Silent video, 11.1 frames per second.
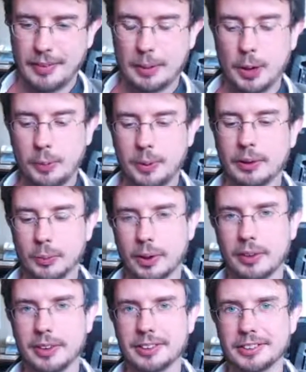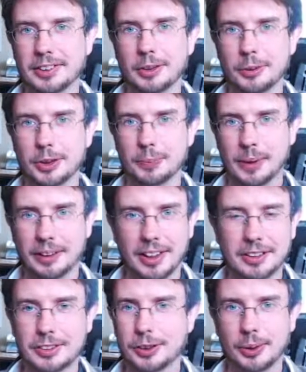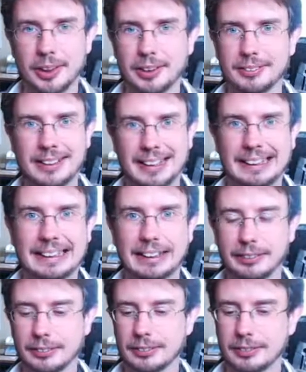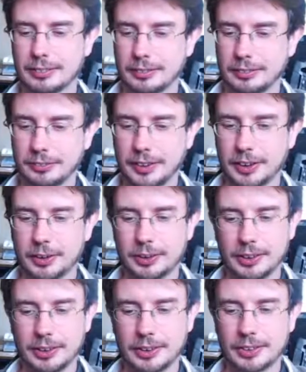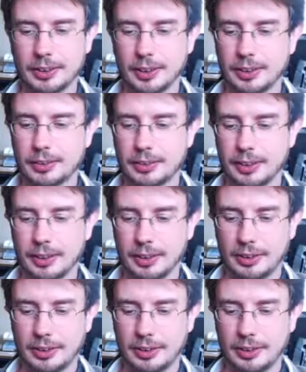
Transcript: I'm hoping that one of these is going to just be a nice, straight, clean victory, just so I can